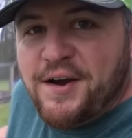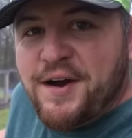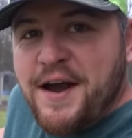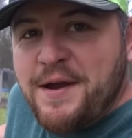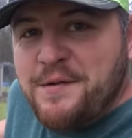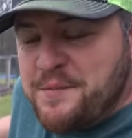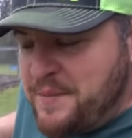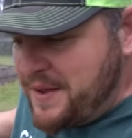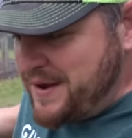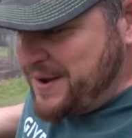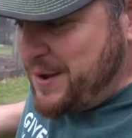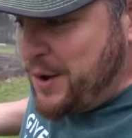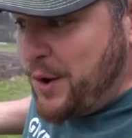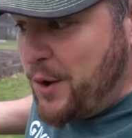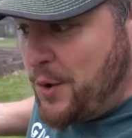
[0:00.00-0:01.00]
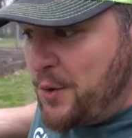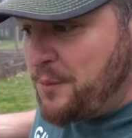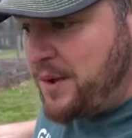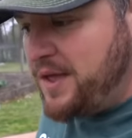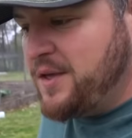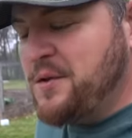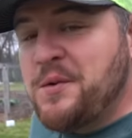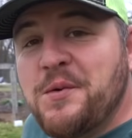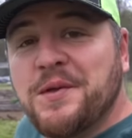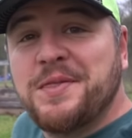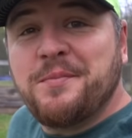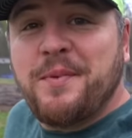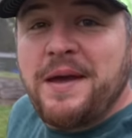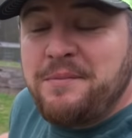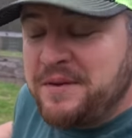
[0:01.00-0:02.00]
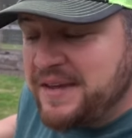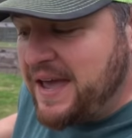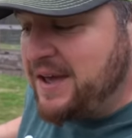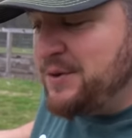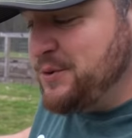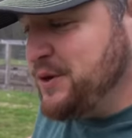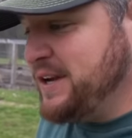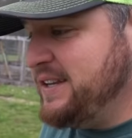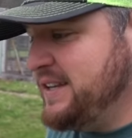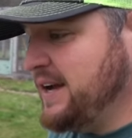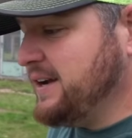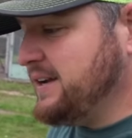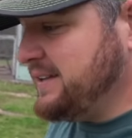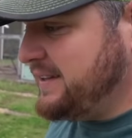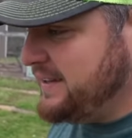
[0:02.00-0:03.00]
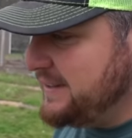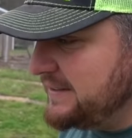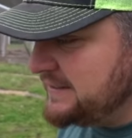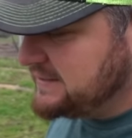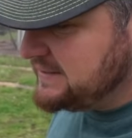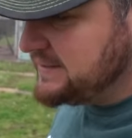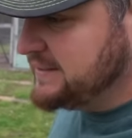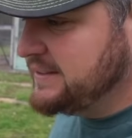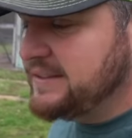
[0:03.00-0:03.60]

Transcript: right, we made it home with the baby Cayuga ducklings.